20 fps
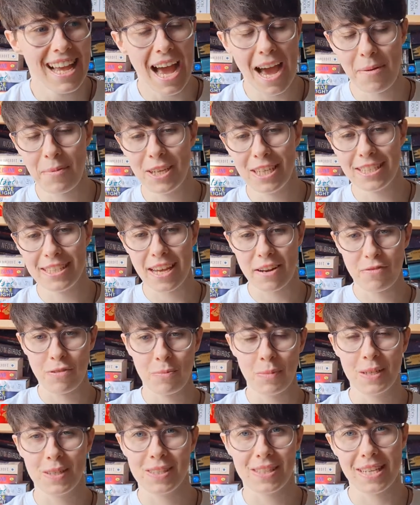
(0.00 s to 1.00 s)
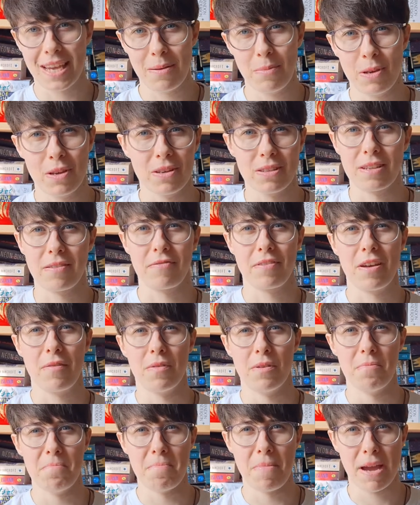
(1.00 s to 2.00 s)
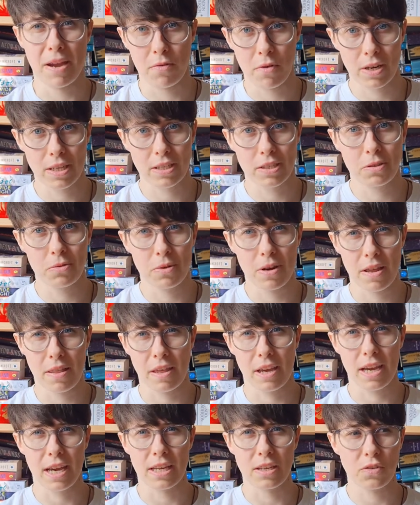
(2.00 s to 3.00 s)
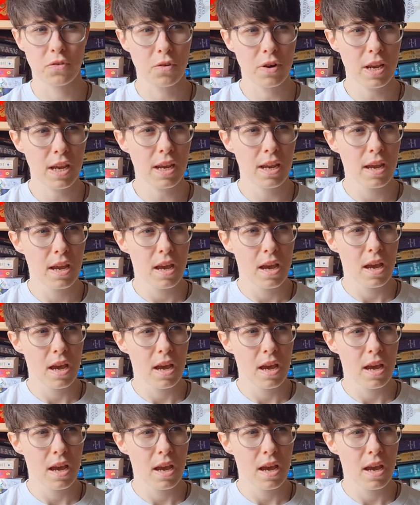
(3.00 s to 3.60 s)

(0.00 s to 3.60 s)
I mean, it's not for me to say because I've never migrated to another country,